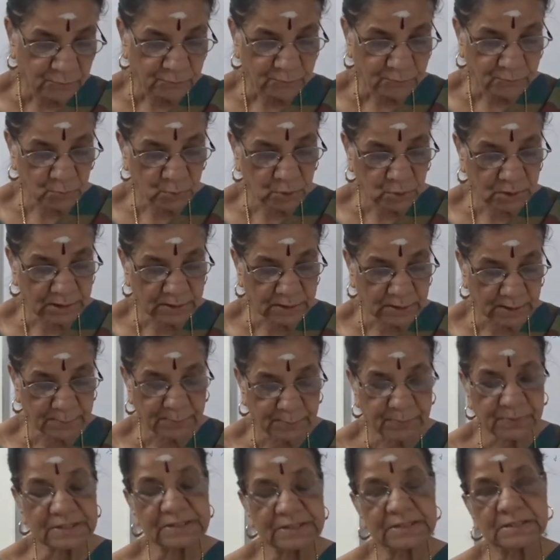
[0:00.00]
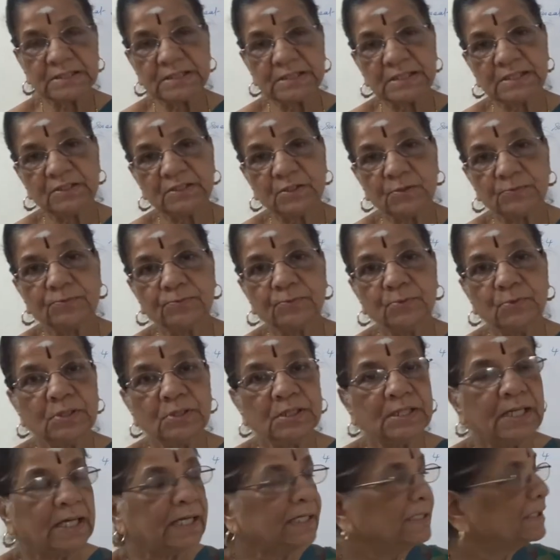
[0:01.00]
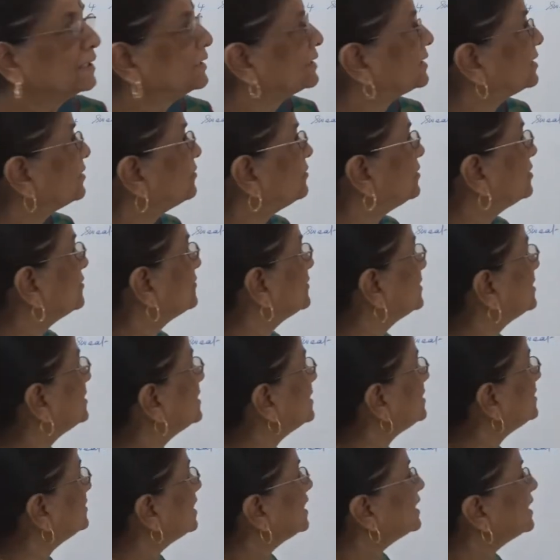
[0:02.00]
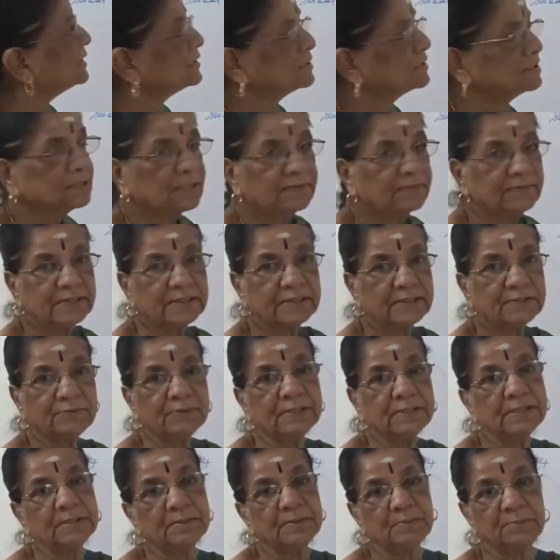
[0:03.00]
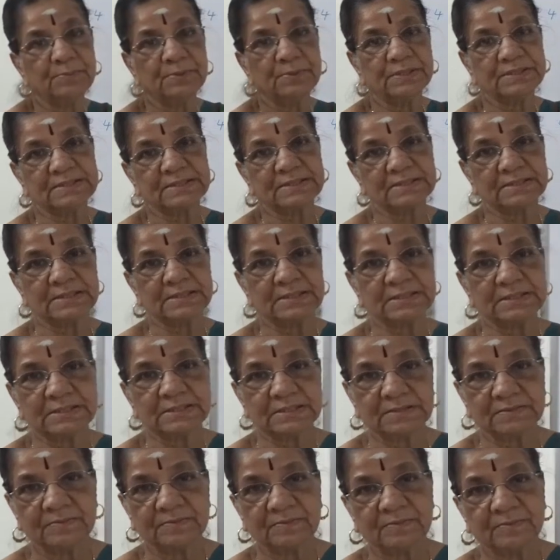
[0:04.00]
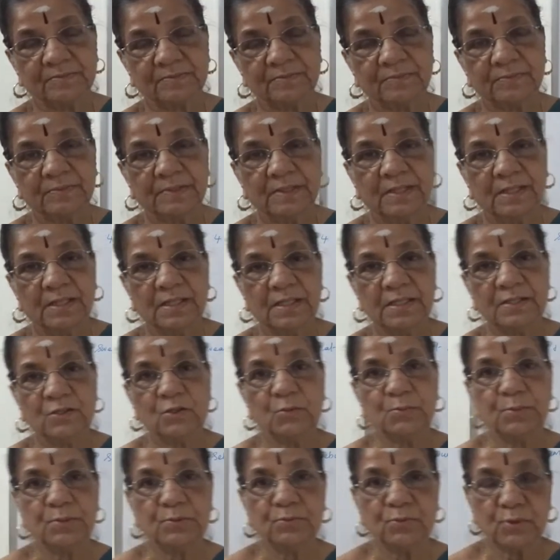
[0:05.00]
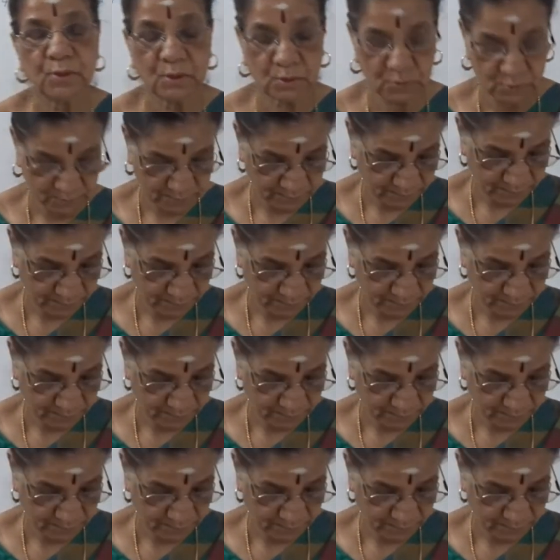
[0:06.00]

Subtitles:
full percentage of full height is 75%. I hope you follow.